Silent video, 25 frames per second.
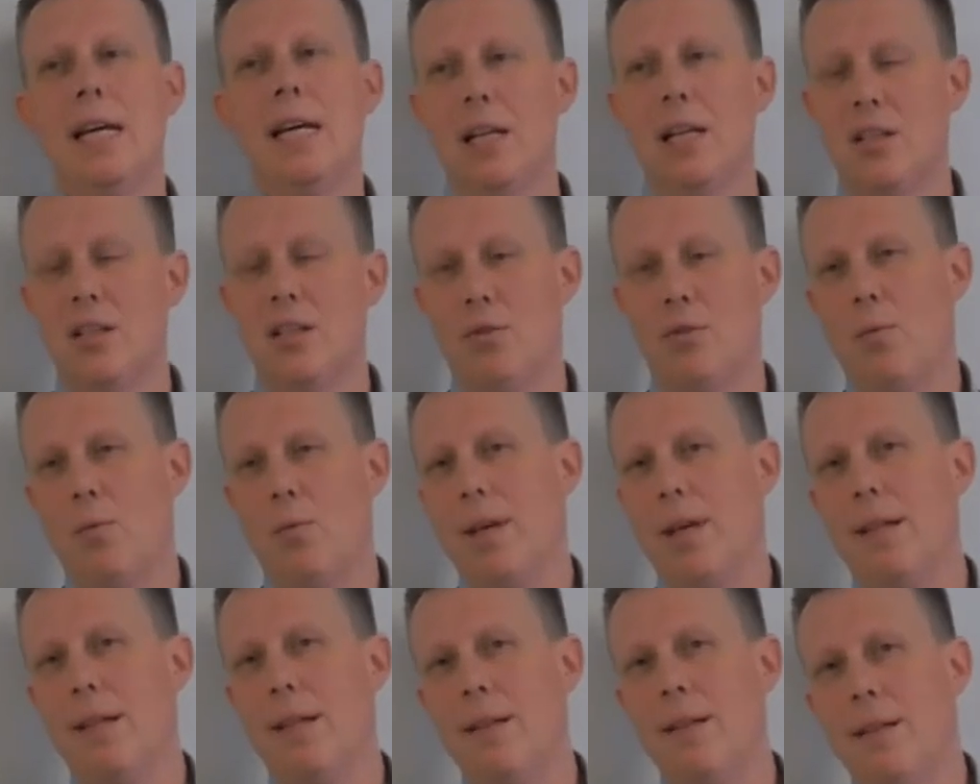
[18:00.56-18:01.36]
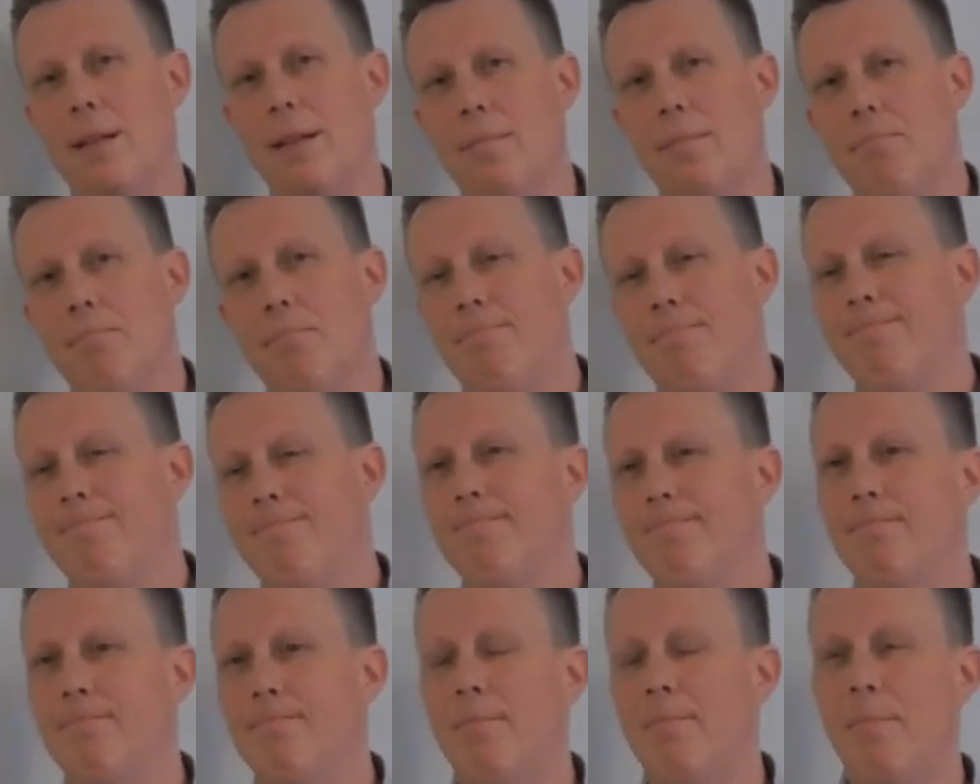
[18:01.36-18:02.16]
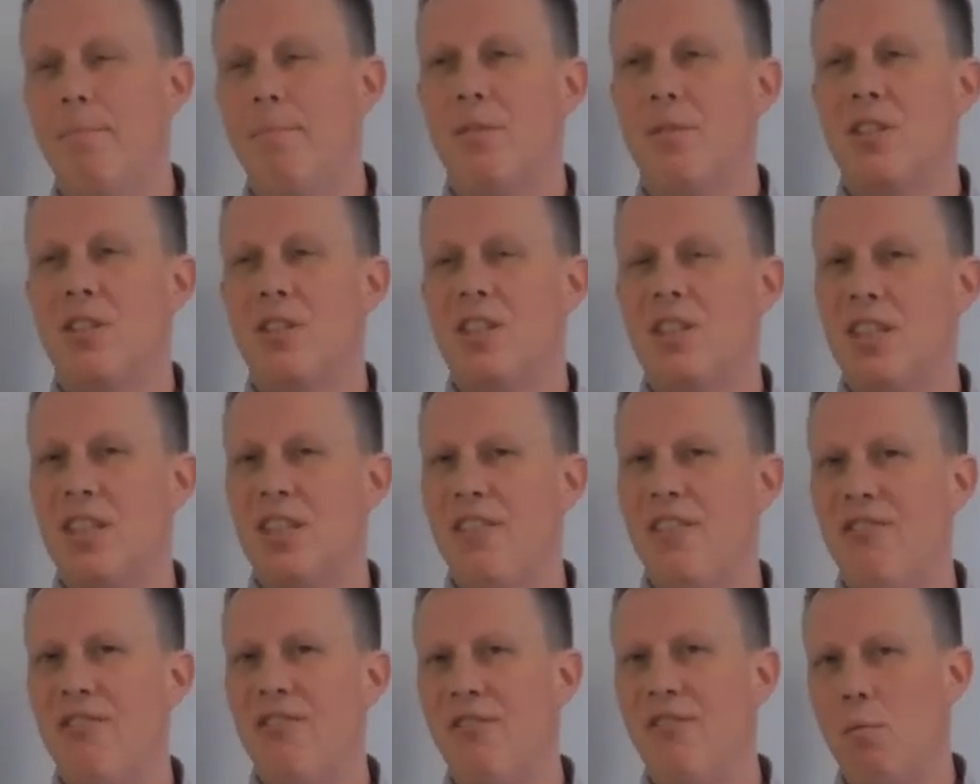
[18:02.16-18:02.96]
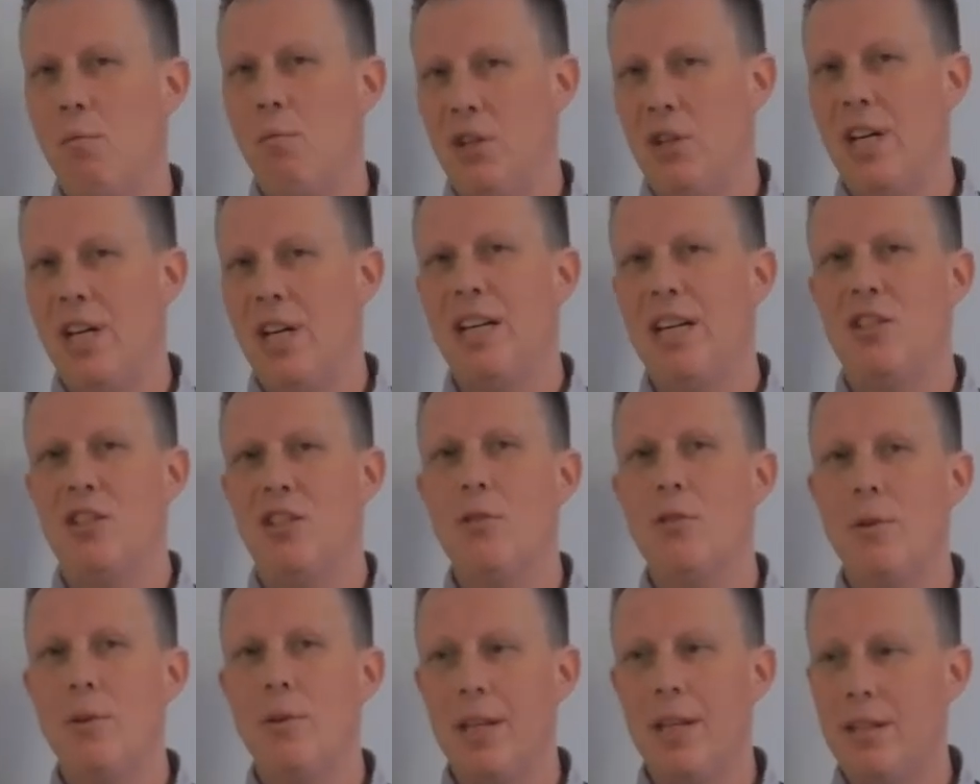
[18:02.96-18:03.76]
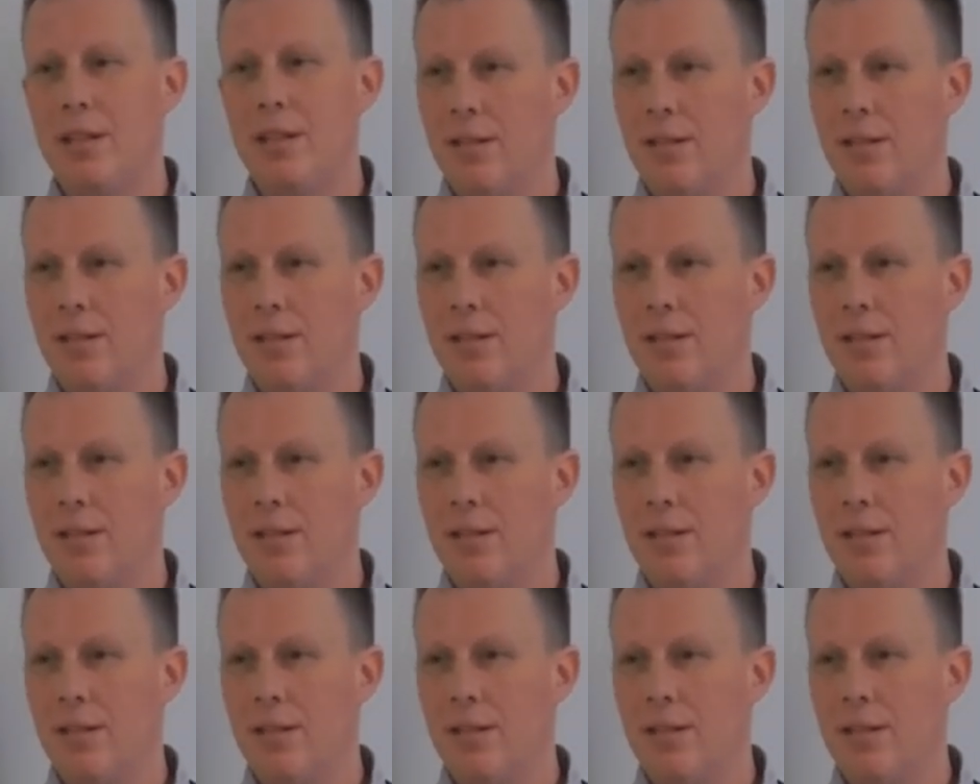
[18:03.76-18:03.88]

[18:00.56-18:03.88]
with stuff which has units.